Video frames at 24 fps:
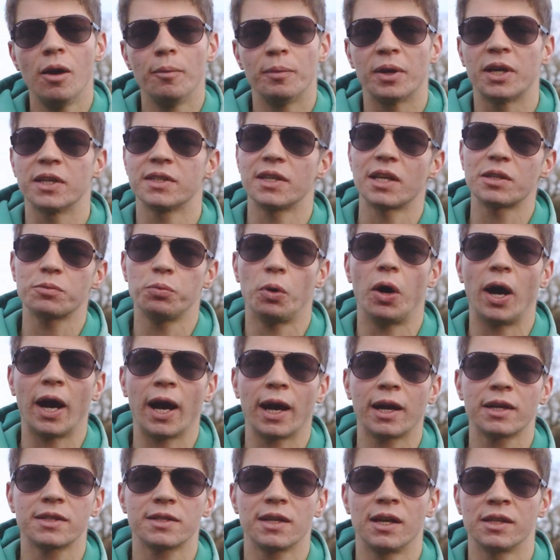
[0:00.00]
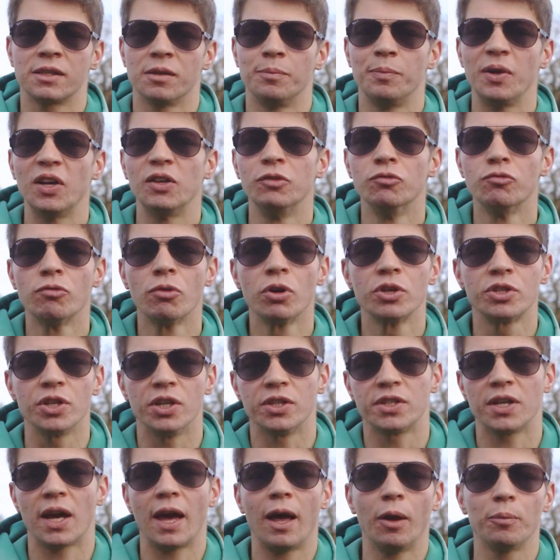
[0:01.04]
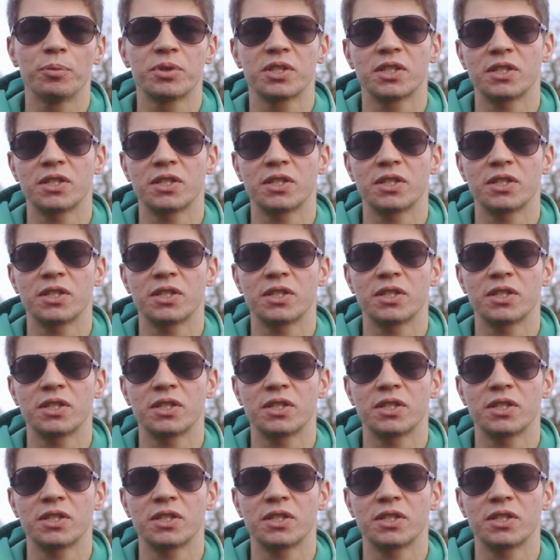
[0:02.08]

because that's what acts as a big rudder to help